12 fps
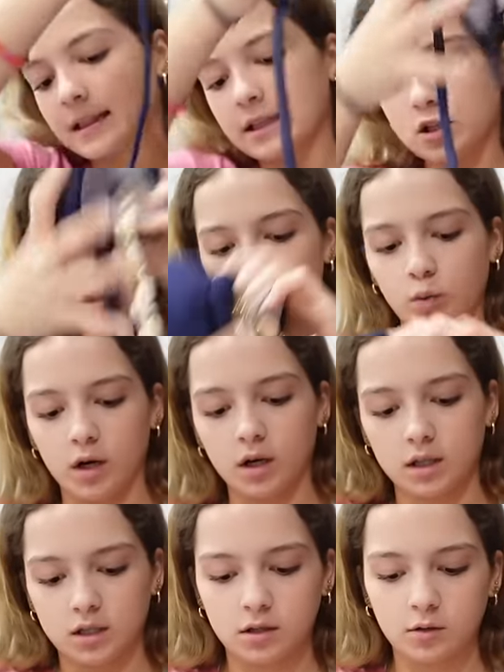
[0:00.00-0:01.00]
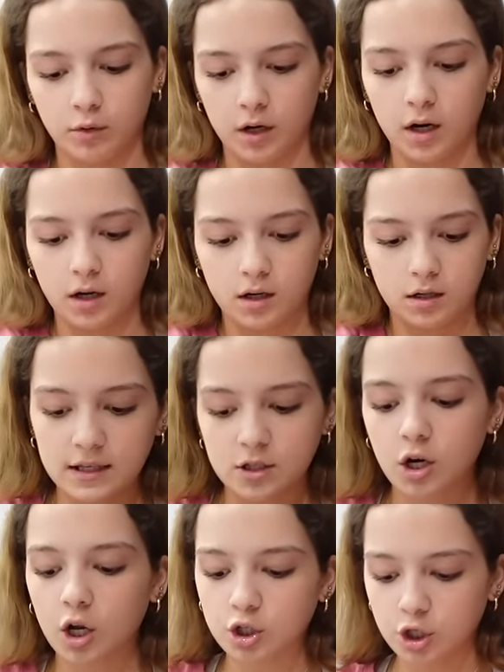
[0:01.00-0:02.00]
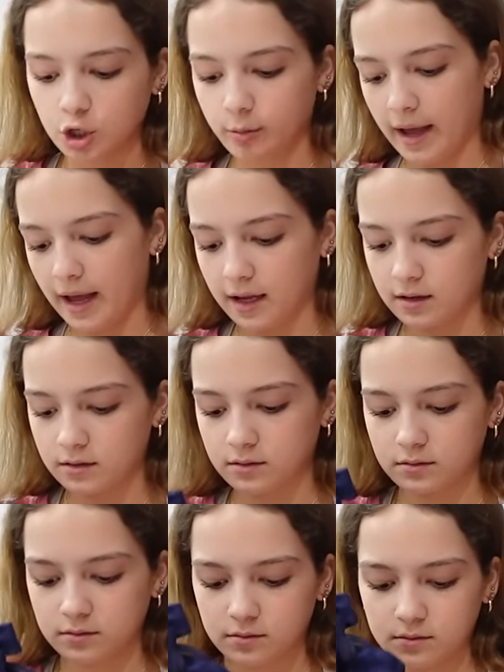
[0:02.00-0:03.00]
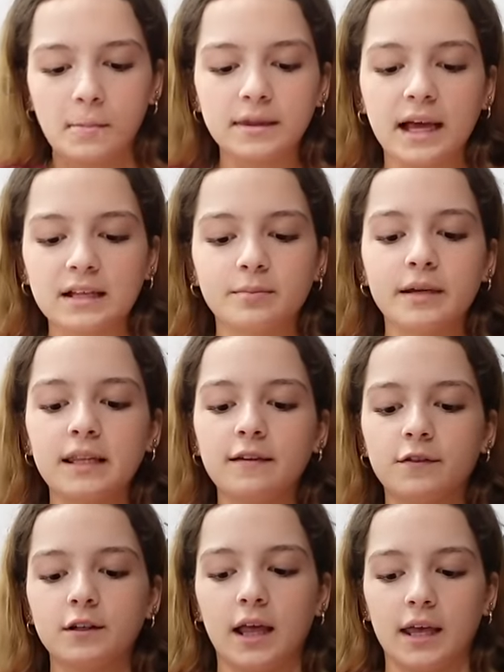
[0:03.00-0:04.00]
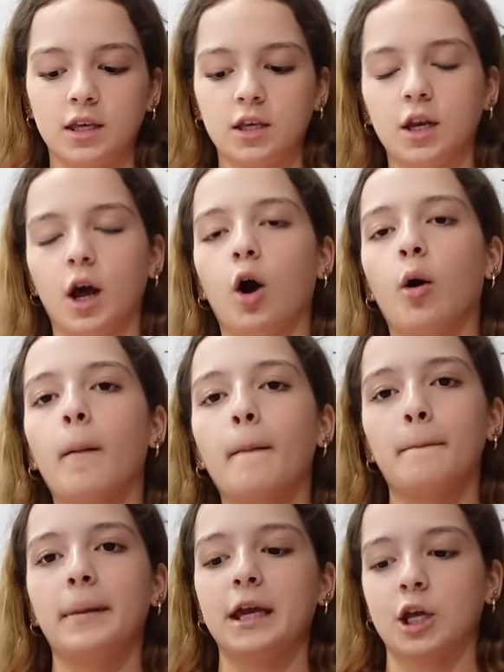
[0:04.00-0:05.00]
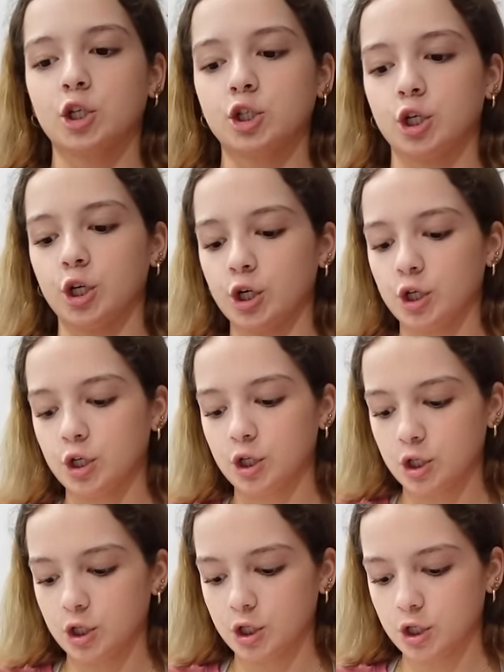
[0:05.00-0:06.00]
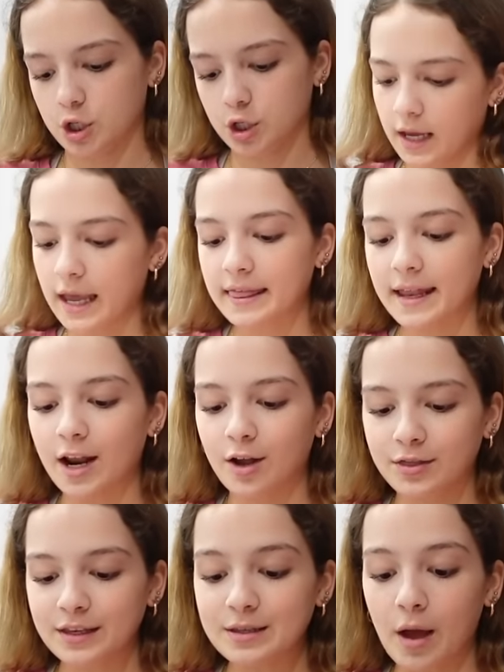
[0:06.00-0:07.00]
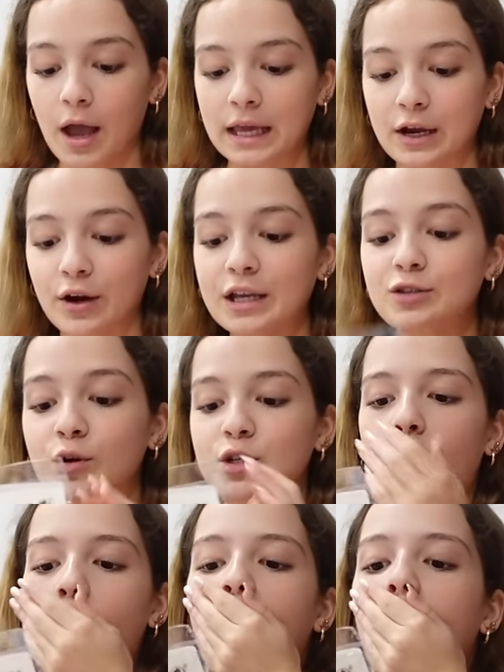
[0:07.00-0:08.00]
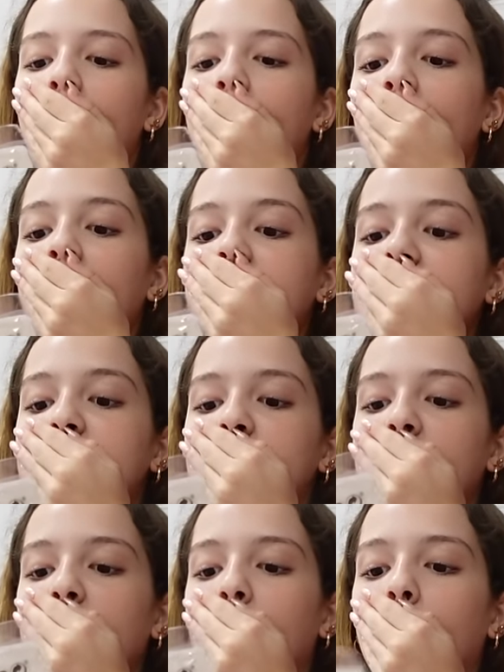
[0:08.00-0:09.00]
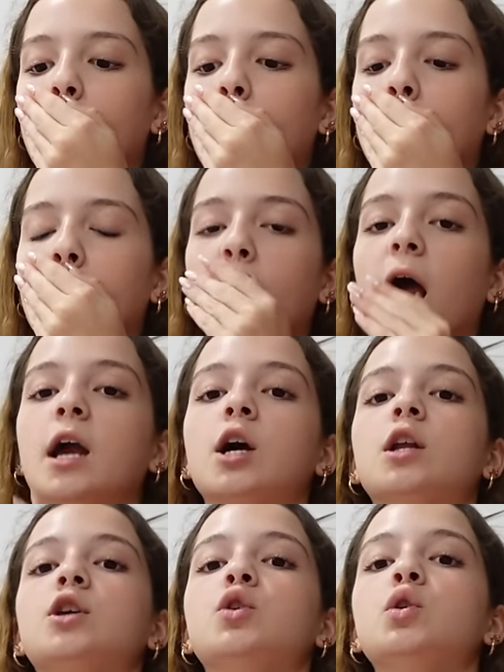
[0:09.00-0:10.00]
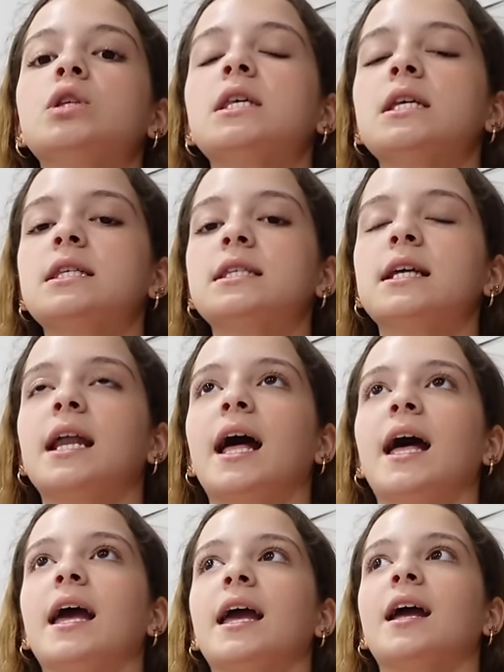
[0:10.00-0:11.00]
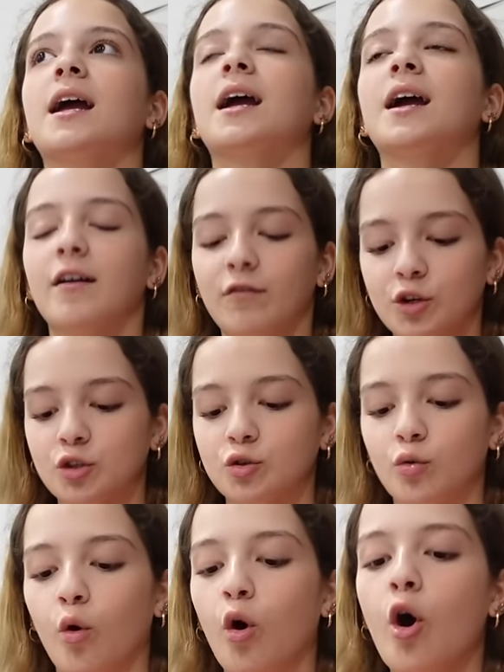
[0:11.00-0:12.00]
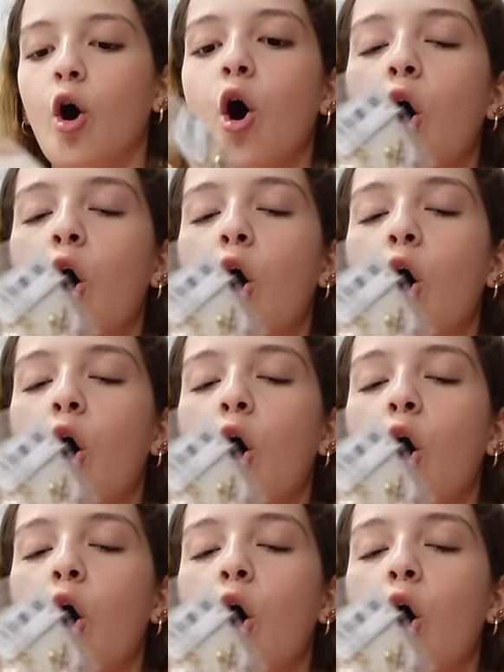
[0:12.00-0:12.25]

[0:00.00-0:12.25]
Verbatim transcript: This could work, this could work. It's not too bad, but that's mainly for like, you know, pictures. And then I got these earrings, which, mm, these are, God, I could have used these today for school.